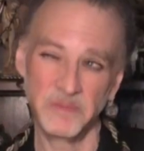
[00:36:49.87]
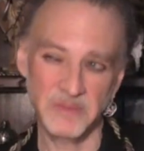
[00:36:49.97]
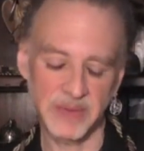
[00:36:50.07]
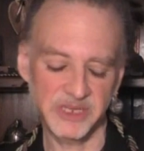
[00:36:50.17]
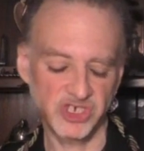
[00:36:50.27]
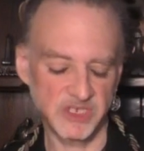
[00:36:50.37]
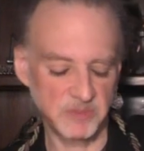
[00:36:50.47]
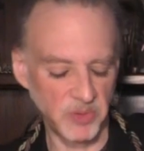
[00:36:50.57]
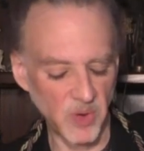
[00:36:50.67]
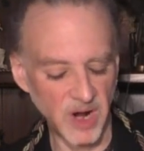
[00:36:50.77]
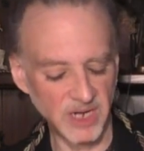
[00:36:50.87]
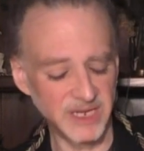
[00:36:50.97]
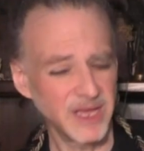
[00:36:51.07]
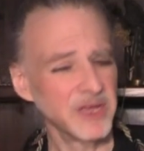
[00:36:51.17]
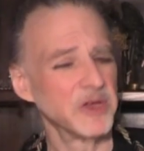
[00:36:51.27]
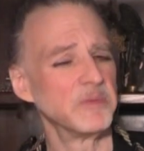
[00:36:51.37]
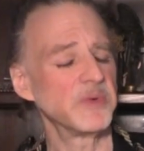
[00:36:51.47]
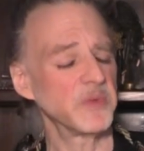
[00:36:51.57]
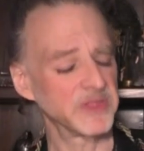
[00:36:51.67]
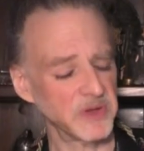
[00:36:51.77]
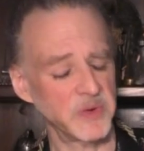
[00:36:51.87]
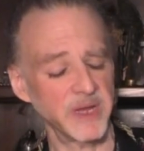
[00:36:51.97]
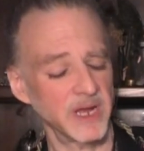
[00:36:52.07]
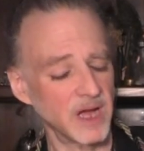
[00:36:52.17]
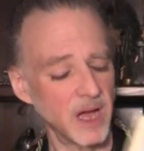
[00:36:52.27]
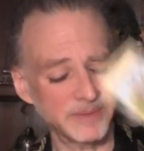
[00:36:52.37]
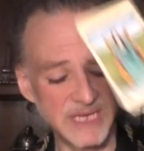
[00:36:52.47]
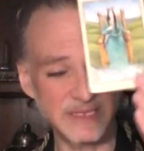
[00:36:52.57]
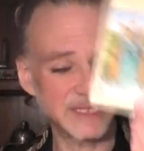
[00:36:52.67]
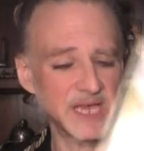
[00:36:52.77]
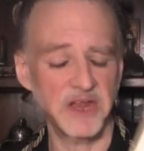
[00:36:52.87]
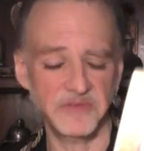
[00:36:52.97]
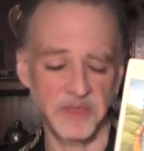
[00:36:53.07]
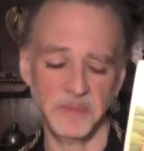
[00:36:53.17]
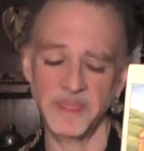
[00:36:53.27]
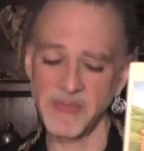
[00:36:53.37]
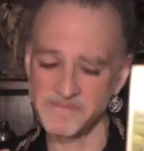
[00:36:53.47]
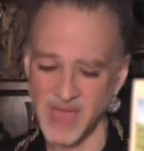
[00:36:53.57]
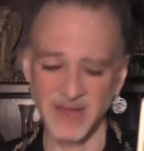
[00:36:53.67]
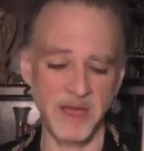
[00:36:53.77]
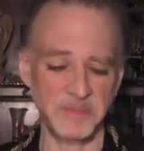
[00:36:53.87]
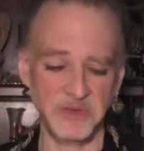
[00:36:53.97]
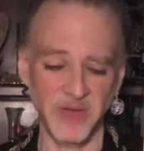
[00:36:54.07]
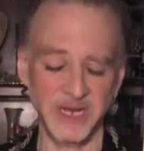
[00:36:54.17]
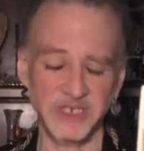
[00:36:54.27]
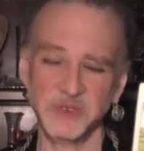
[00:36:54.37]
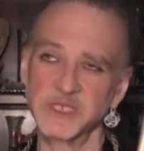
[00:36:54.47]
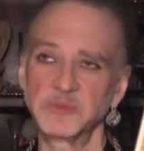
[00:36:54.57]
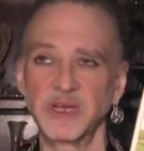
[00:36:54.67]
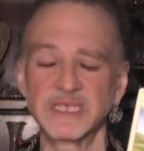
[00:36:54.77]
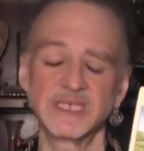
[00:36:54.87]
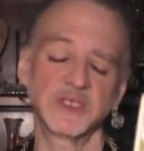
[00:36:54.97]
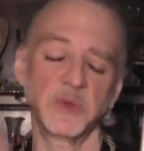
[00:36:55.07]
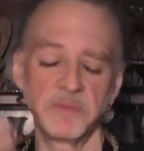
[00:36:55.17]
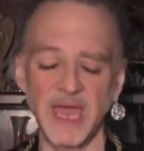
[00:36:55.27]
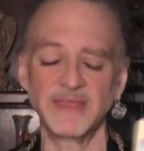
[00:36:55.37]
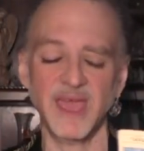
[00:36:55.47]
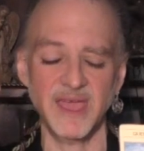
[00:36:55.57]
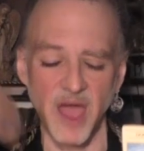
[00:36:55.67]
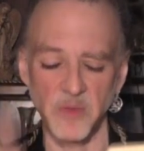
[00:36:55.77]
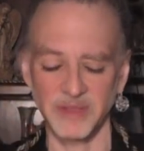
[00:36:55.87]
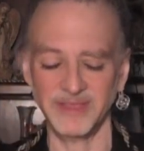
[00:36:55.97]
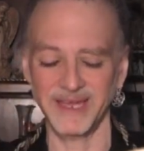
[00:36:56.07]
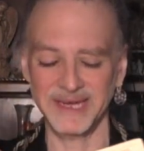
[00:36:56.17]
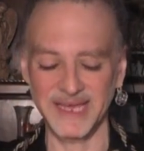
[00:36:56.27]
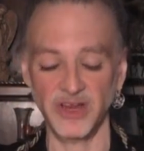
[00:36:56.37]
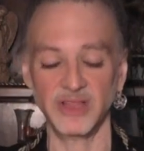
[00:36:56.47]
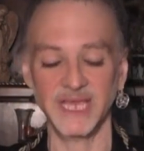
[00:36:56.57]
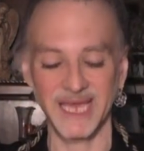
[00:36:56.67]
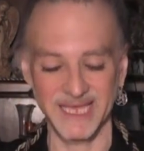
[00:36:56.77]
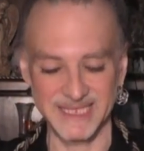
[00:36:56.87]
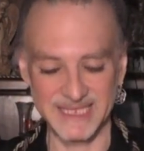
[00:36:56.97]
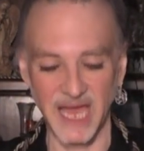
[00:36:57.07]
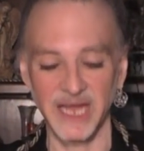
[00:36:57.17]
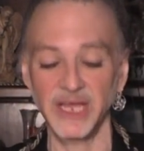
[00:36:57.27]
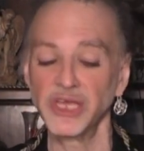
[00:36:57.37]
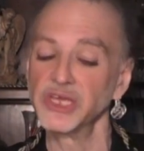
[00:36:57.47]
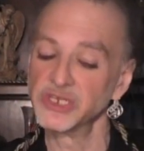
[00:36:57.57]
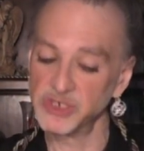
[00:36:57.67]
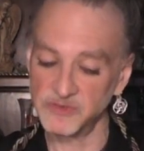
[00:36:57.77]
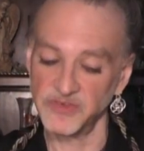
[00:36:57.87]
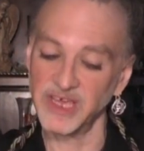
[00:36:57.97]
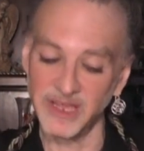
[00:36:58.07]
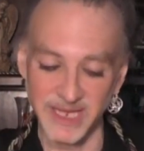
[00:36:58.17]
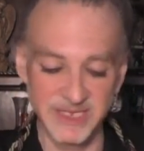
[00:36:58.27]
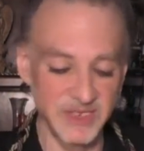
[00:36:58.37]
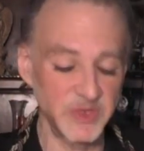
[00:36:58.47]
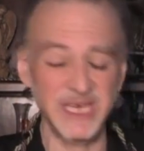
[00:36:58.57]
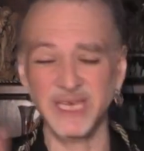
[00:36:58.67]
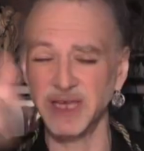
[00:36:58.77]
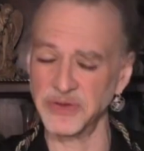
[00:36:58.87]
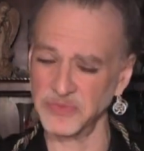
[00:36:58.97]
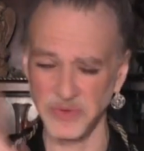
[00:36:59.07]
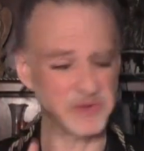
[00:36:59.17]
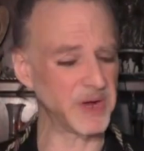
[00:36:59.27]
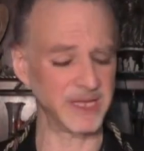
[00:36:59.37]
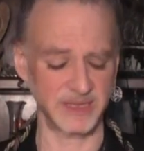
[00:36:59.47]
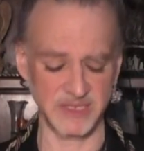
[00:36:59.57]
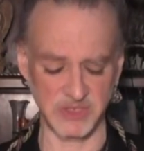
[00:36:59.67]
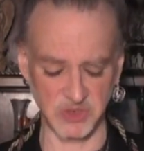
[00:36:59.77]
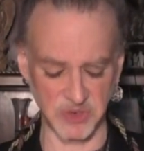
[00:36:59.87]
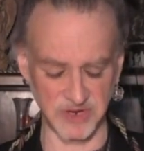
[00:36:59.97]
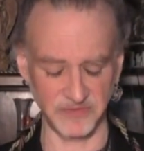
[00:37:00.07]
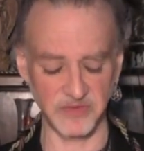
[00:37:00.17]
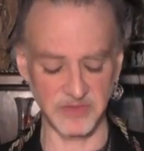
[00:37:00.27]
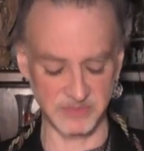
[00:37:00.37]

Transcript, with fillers: maybe just bored, but with the Queen of Cups outside of them, they may not be ready to express it, so may they get what they need on the inside to feel and to heal and rewrite this story for